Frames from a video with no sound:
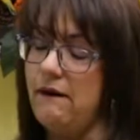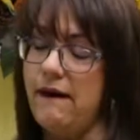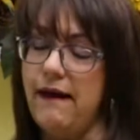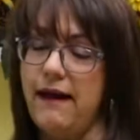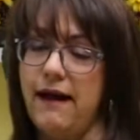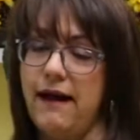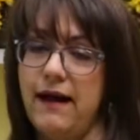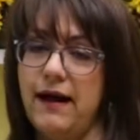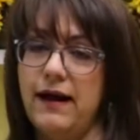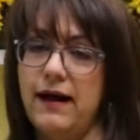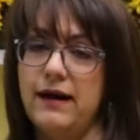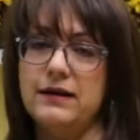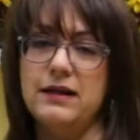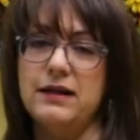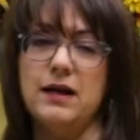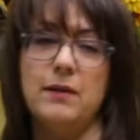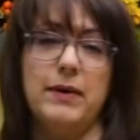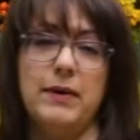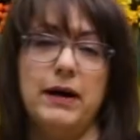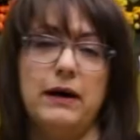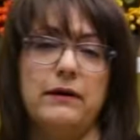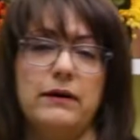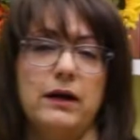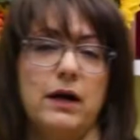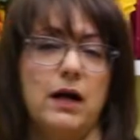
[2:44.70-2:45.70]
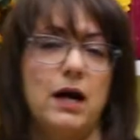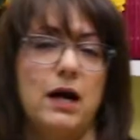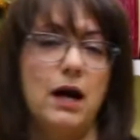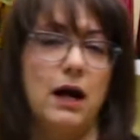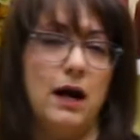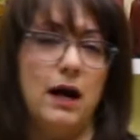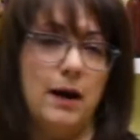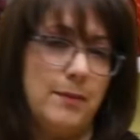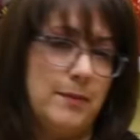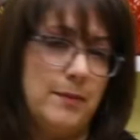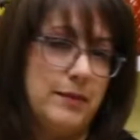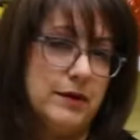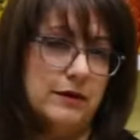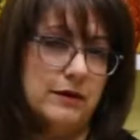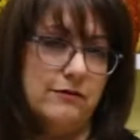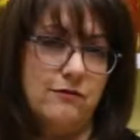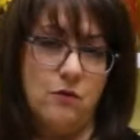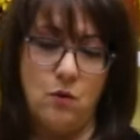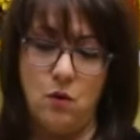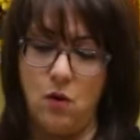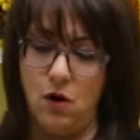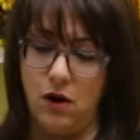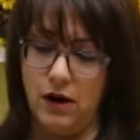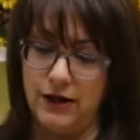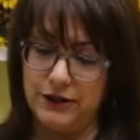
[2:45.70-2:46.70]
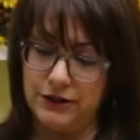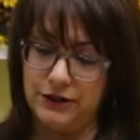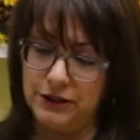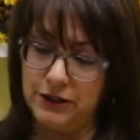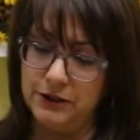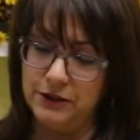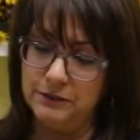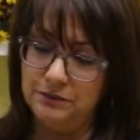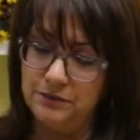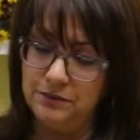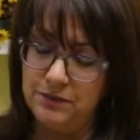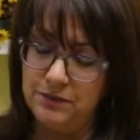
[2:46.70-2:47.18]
add about a cup of water.